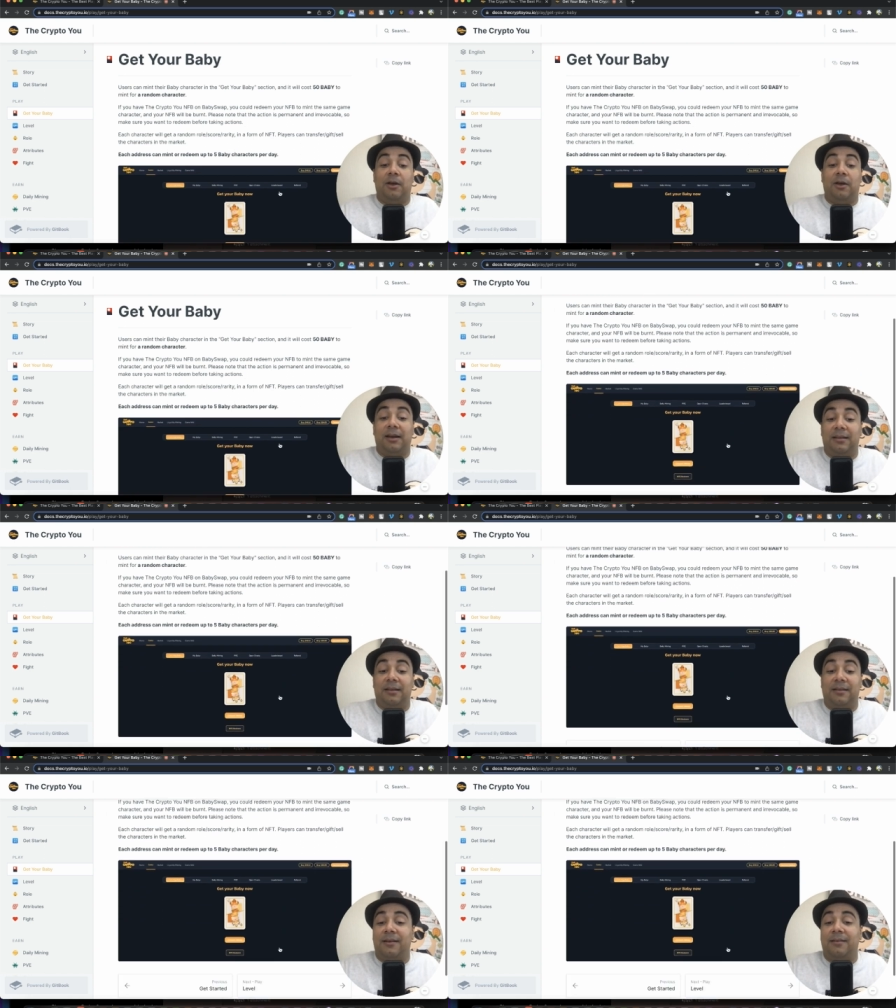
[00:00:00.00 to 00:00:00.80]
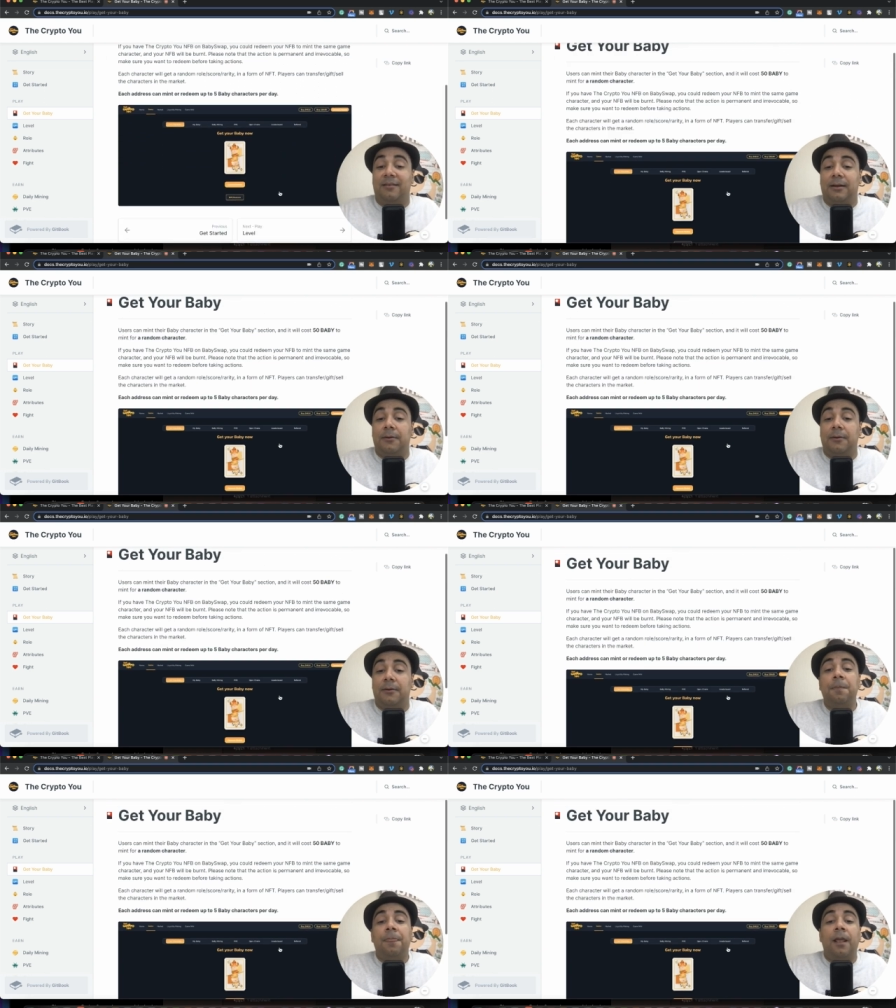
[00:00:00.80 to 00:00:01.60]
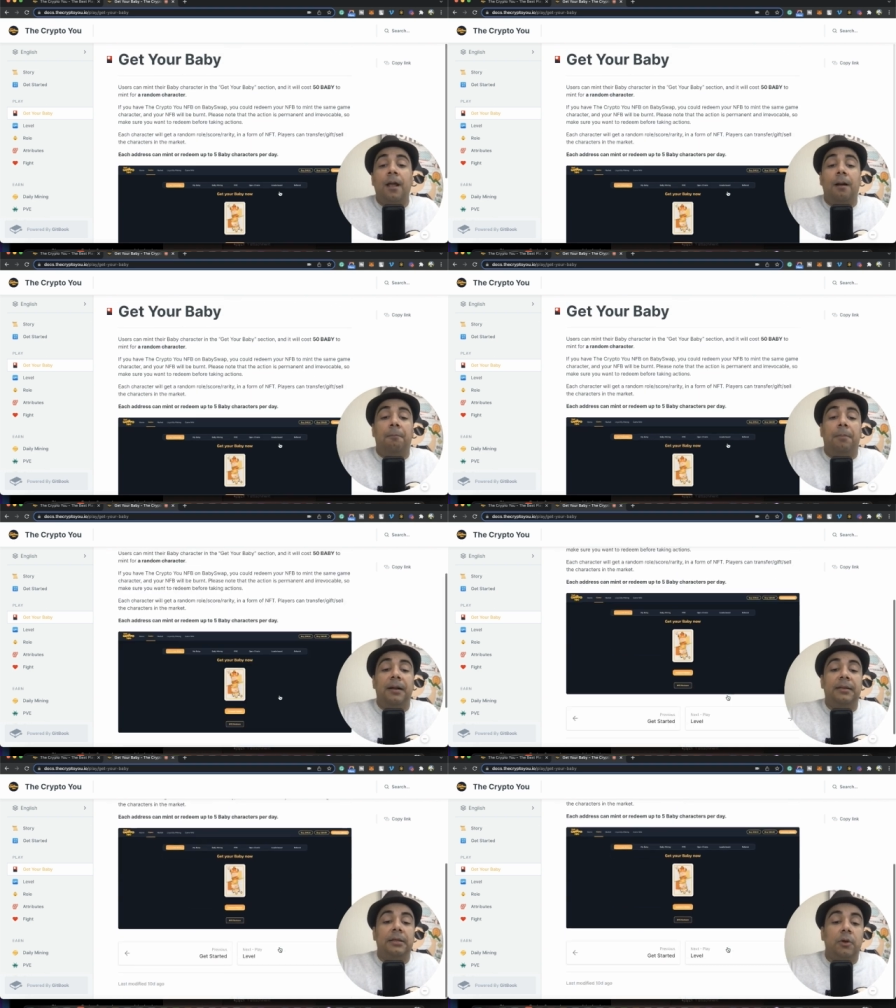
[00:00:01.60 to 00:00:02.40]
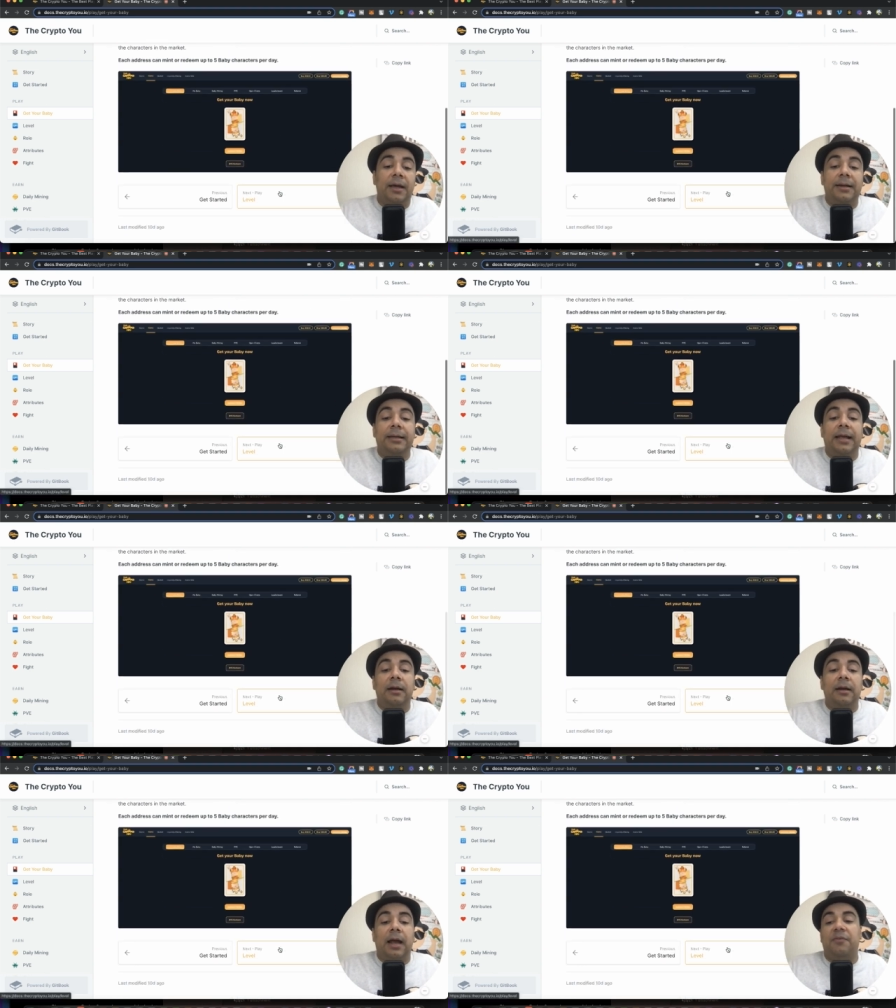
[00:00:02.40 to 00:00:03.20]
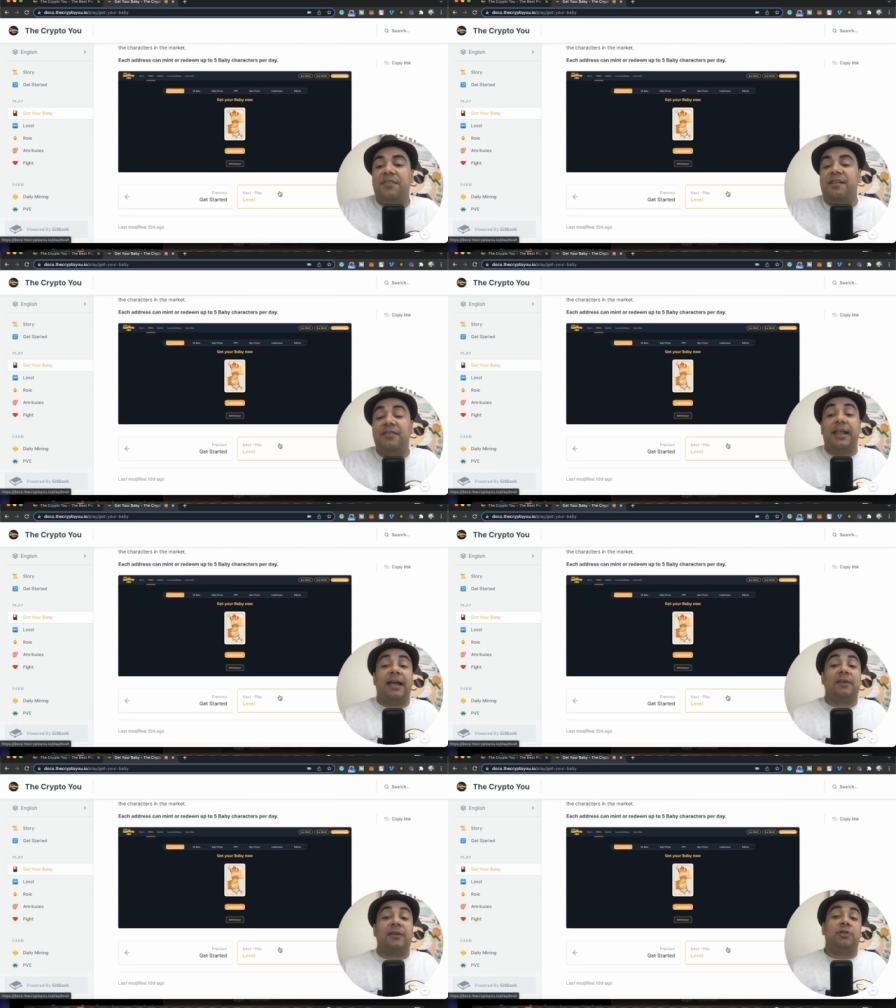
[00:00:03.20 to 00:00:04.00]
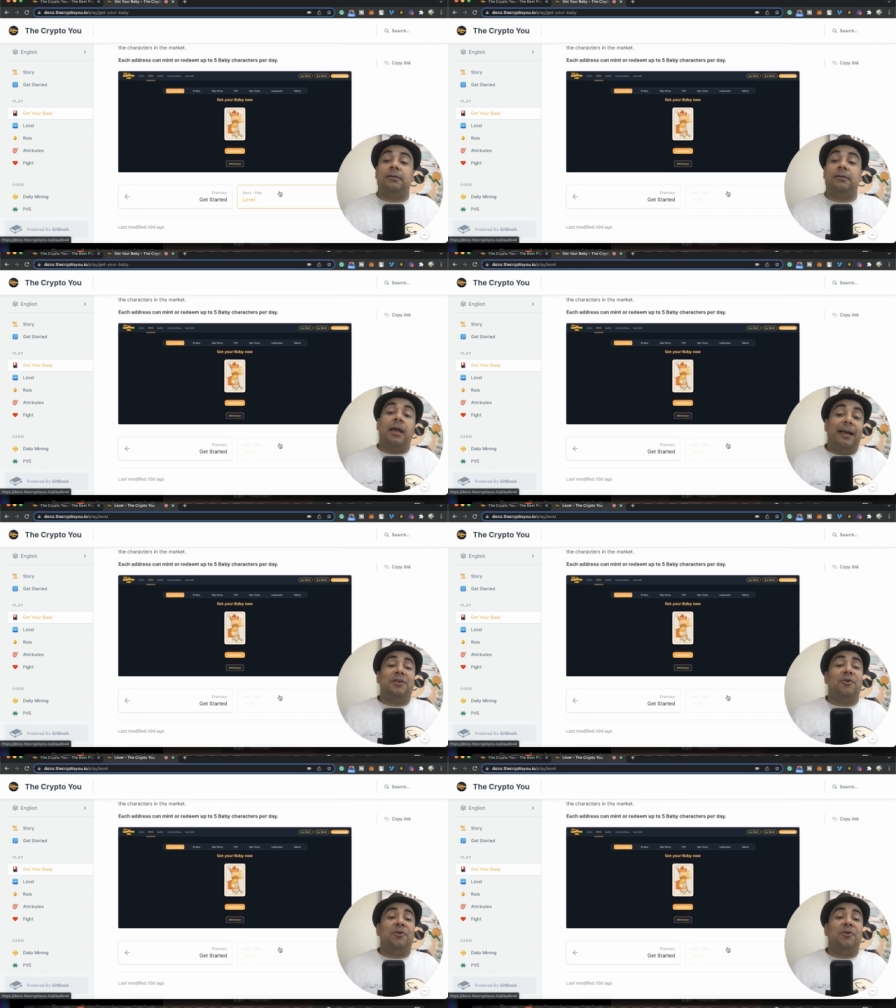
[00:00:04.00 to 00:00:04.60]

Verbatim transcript: you can get started here. But you can learn a lot of stuff that actually you